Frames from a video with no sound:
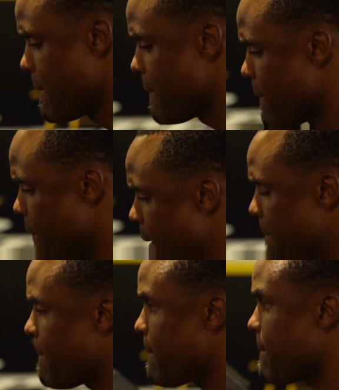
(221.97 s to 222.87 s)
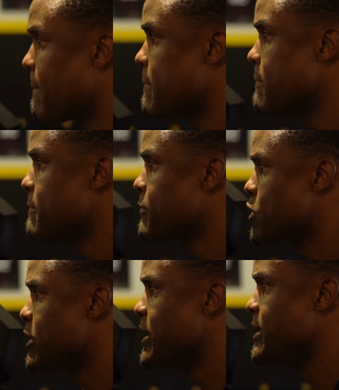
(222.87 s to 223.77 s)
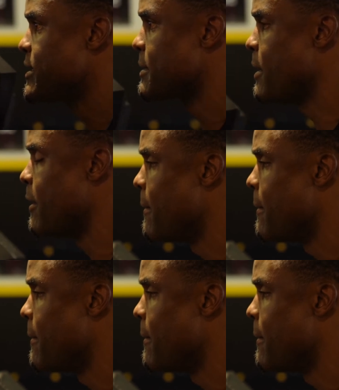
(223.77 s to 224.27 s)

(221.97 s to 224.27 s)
it's worth it and you know that it is